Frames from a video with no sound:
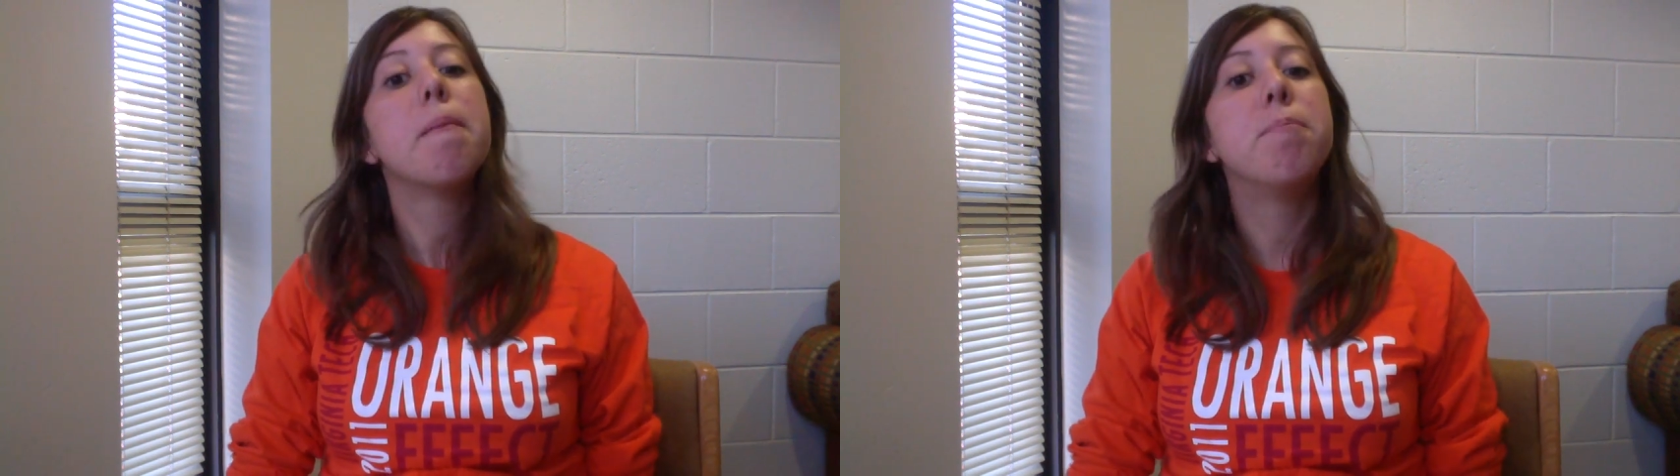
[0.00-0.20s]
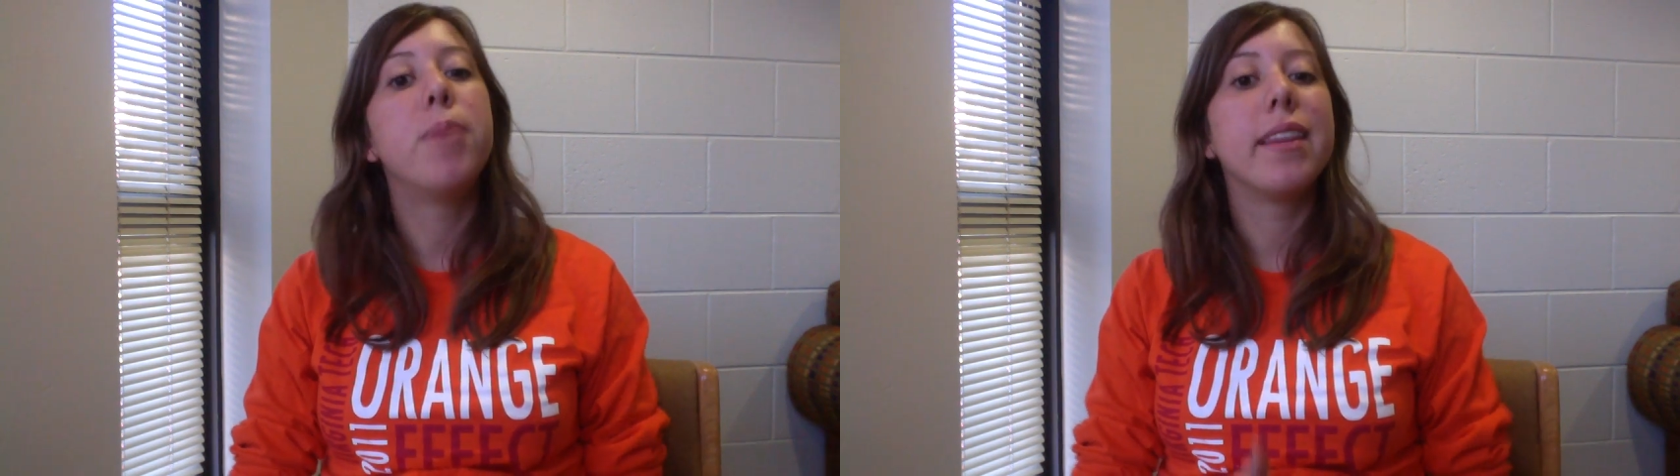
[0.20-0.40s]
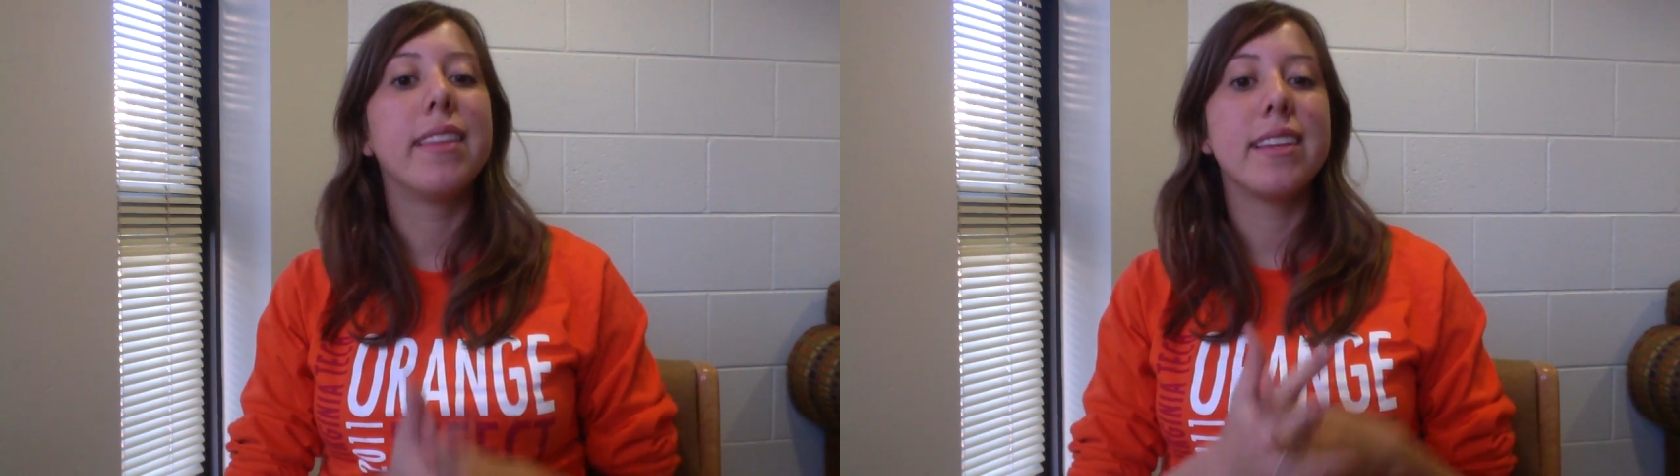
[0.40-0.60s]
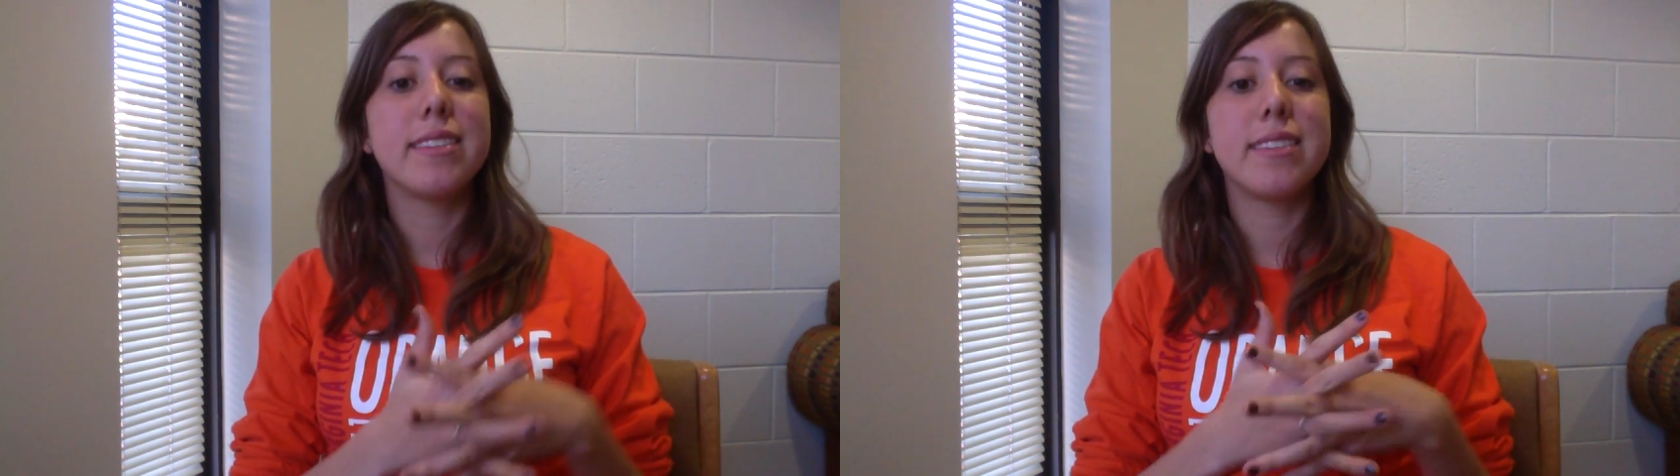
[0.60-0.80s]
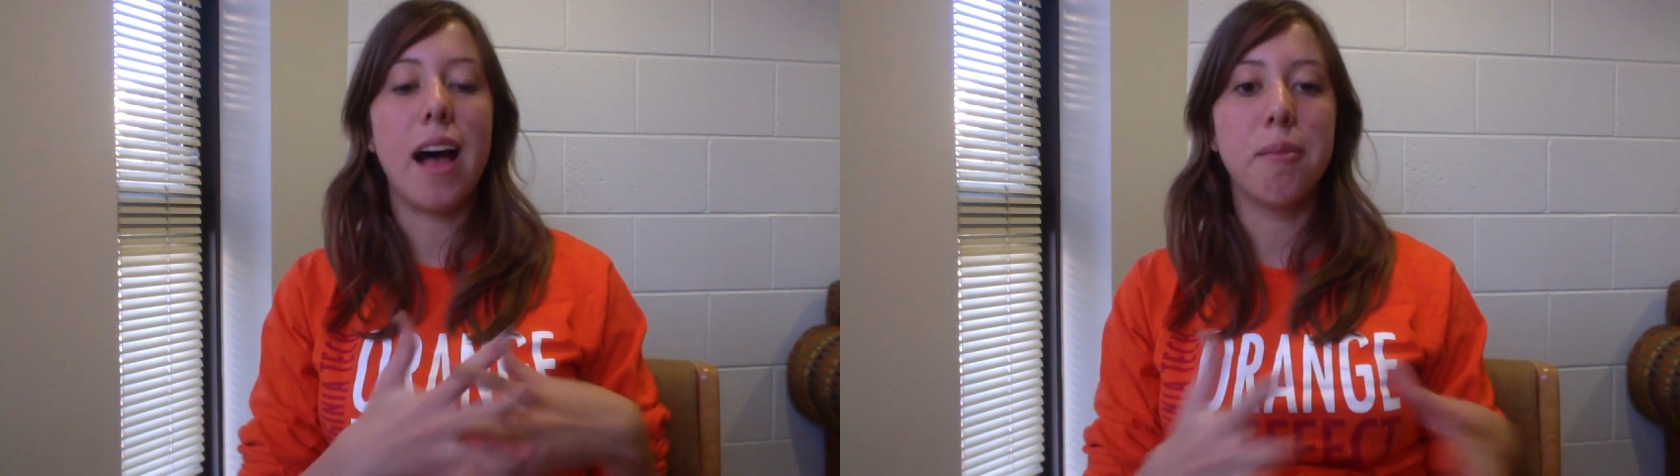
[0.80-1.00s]
But
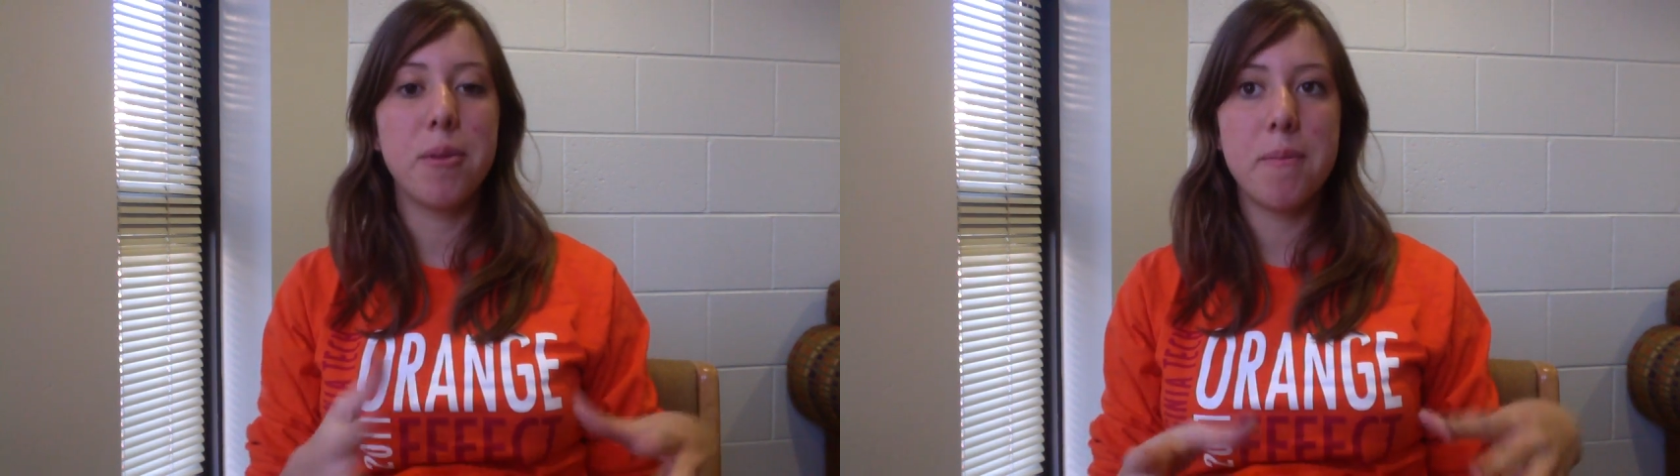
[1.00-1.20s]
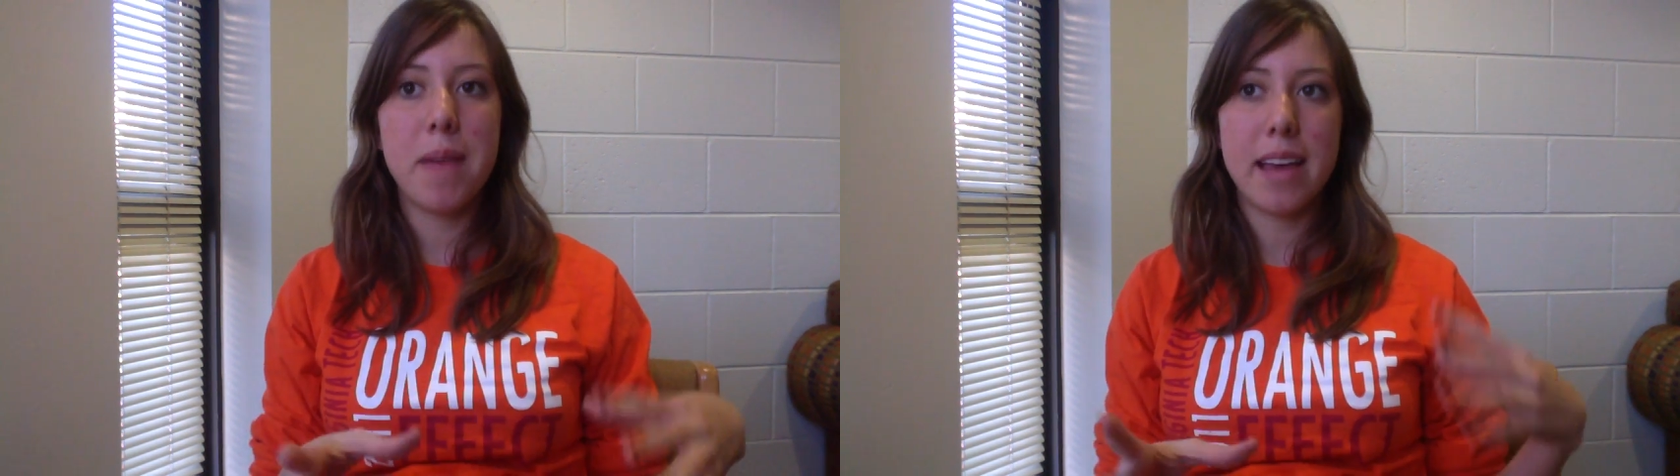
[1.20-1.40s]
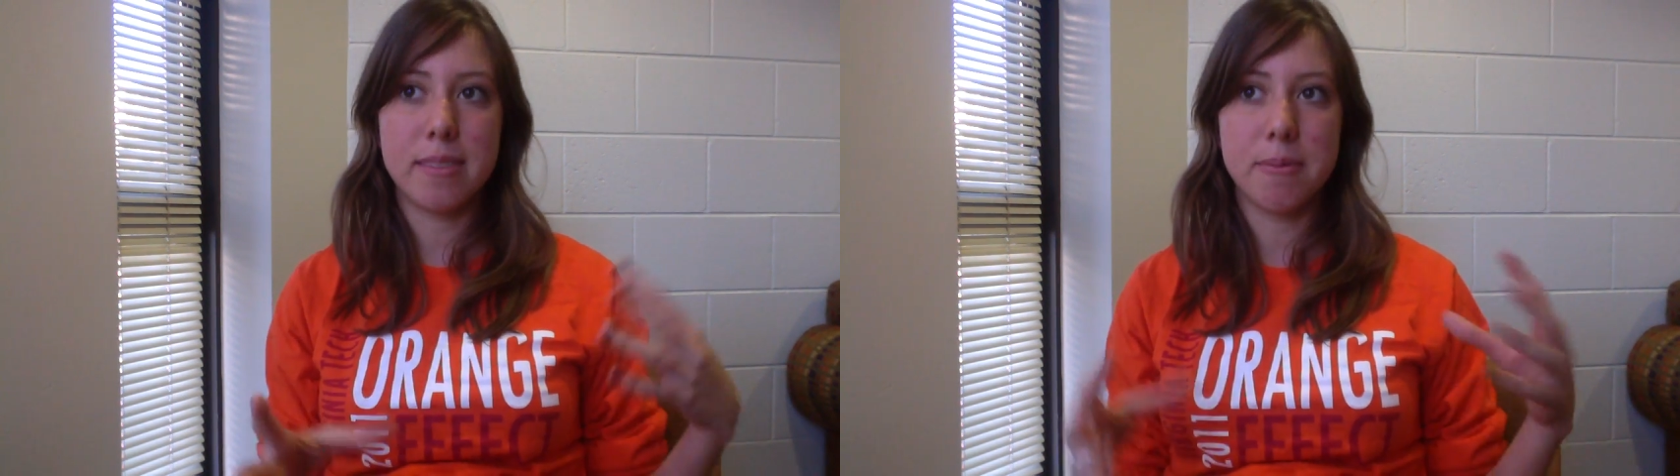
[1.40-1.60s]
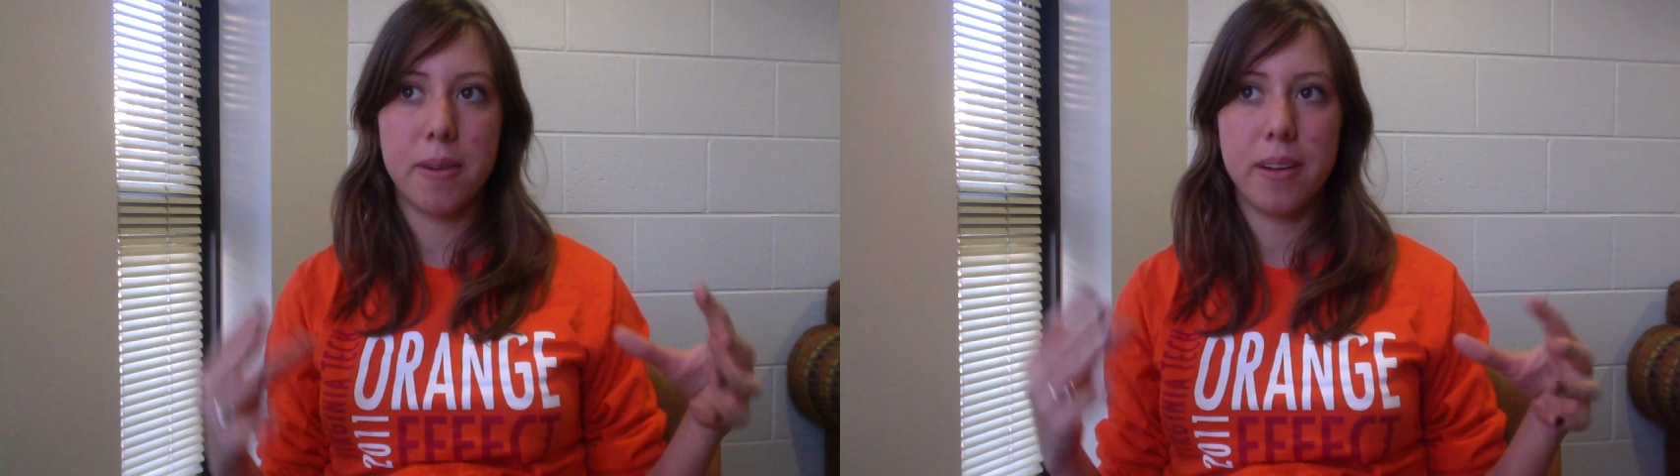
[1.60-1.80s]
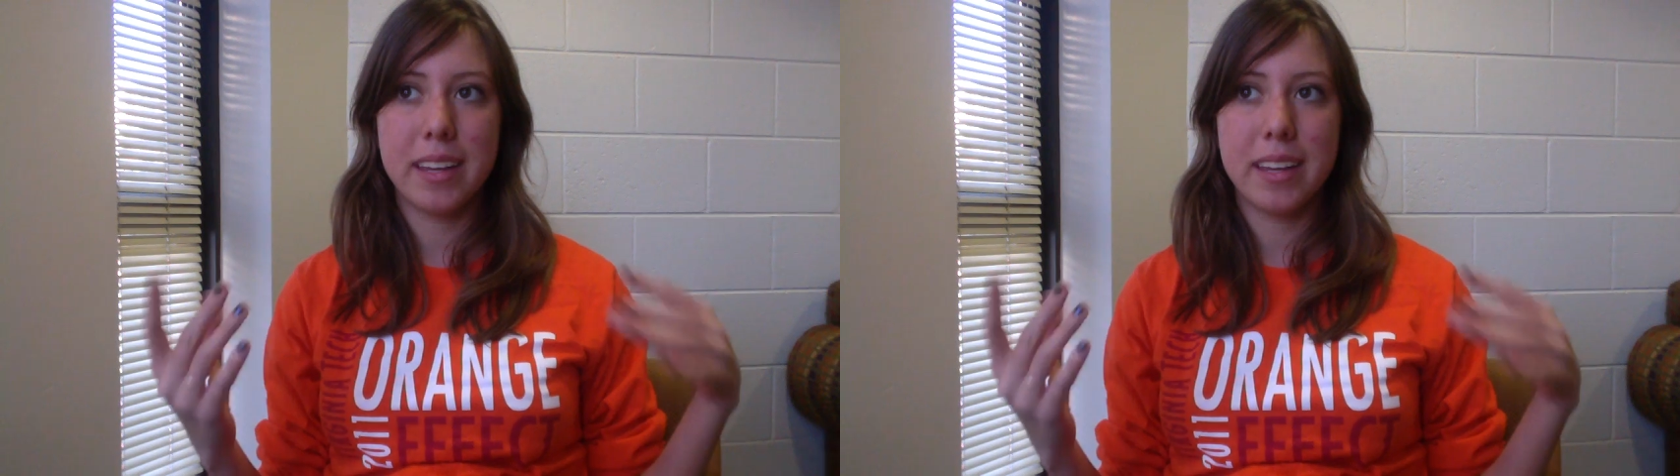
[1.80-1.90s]
this album has